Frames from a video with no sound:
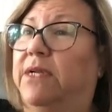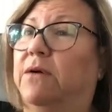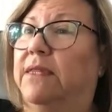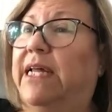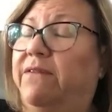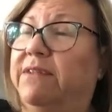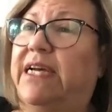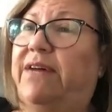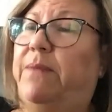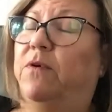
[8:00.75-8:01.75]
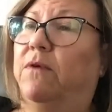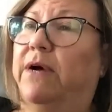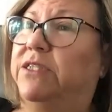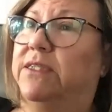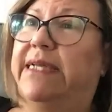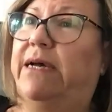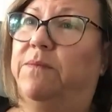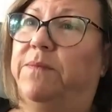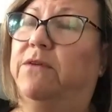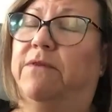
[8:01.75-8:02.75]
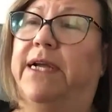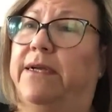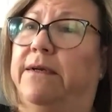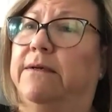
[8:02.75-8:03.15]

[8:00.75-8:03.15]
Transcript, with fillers: you know a lot of us have Apple watches. That would be great.